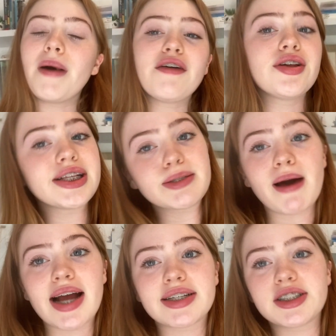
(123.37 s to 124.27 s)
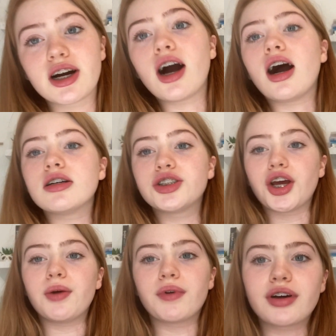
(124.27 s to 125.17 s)
But everything's packed in the car. I'll show
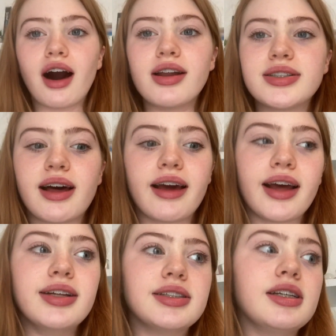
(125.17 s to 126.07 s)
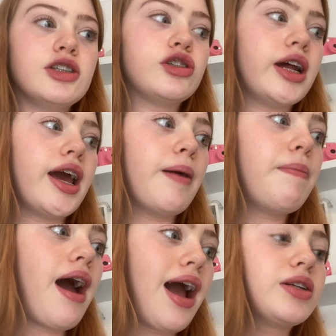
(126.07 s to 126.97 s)
you what the car looks like. It's literally
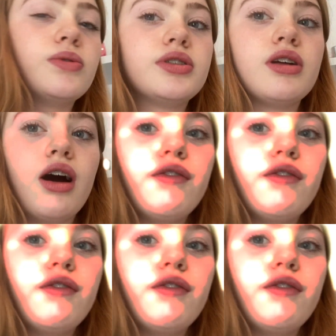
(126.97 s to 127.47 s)
packed with stuff.